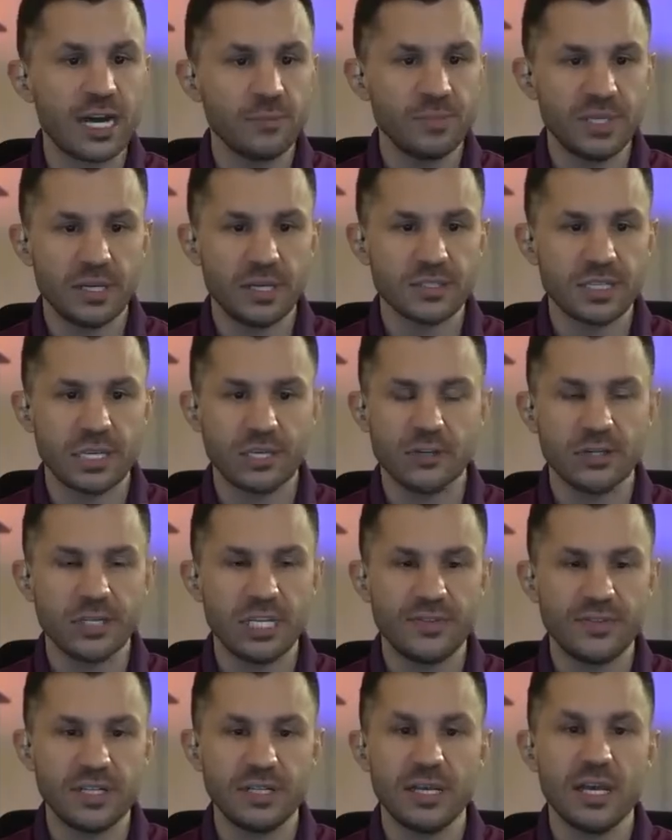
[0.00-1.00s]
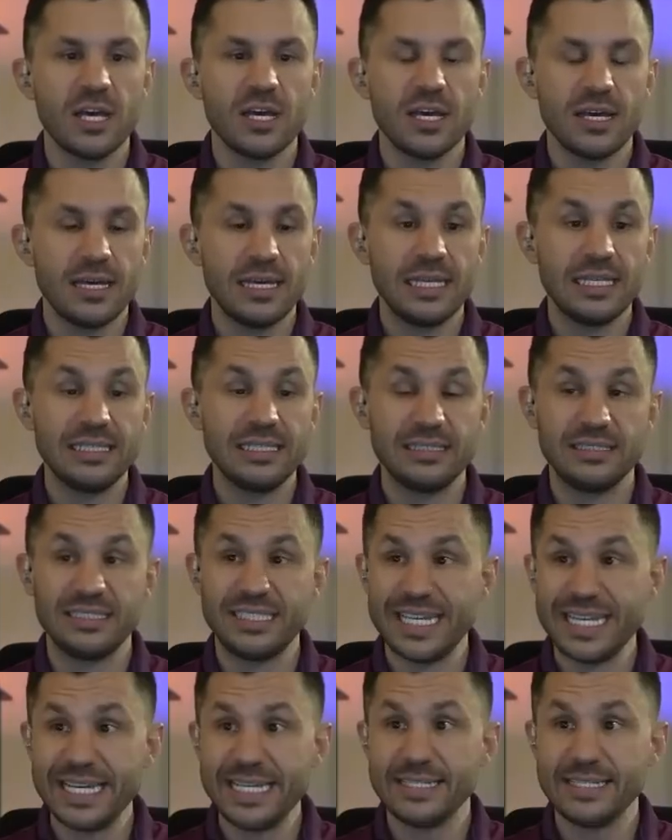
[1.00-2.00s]
because they couldn't even
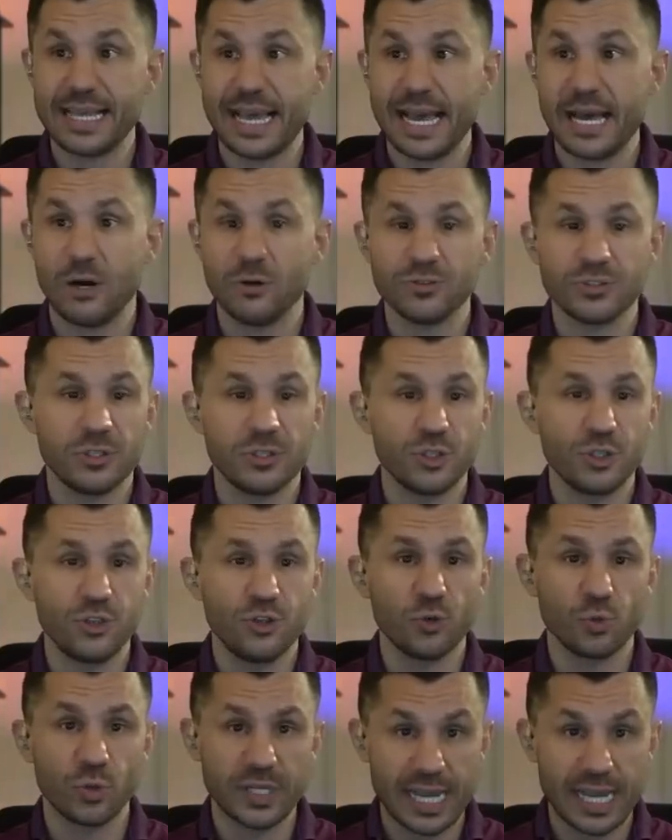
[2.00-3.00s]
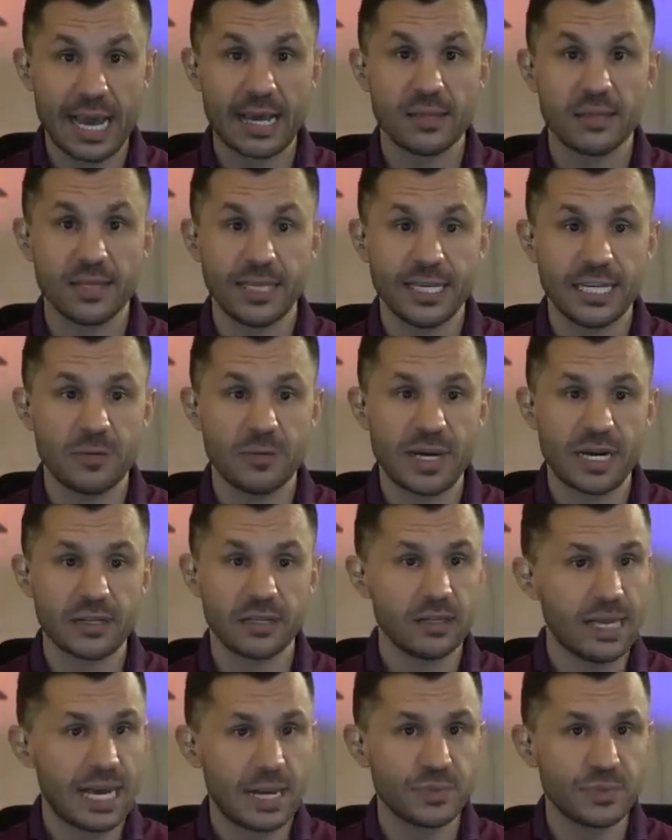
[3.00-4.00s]
tease out the reality about a
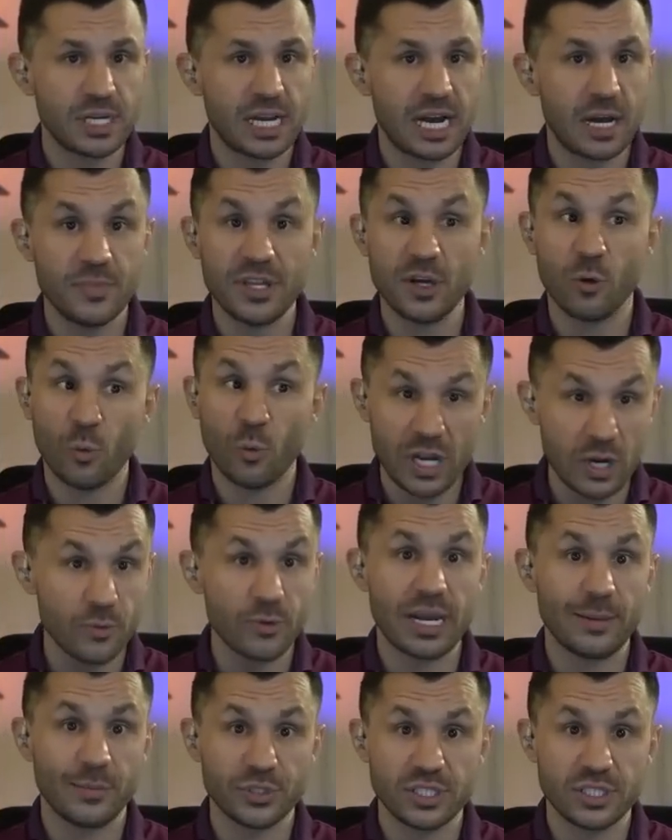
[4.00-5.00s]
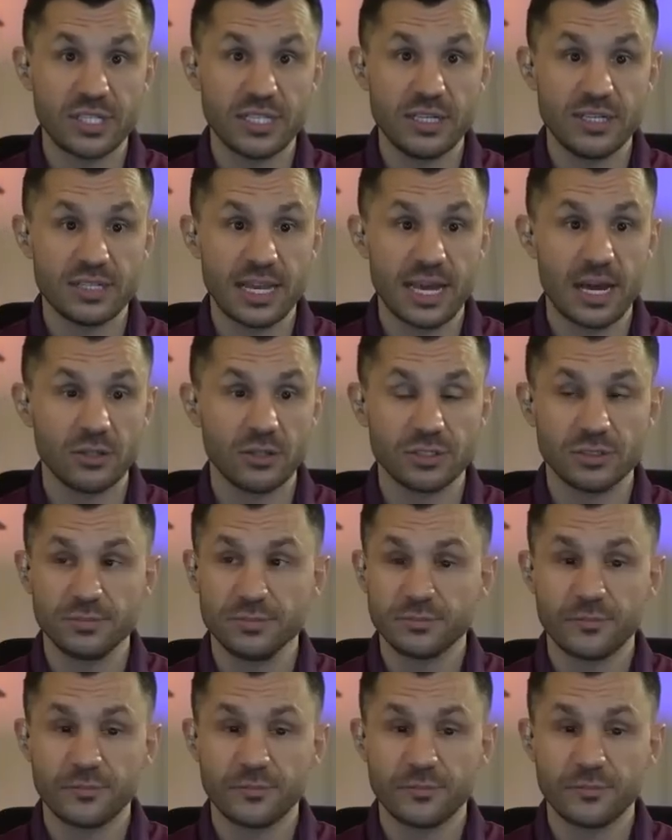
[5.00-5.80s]
laptop that we were able to tease out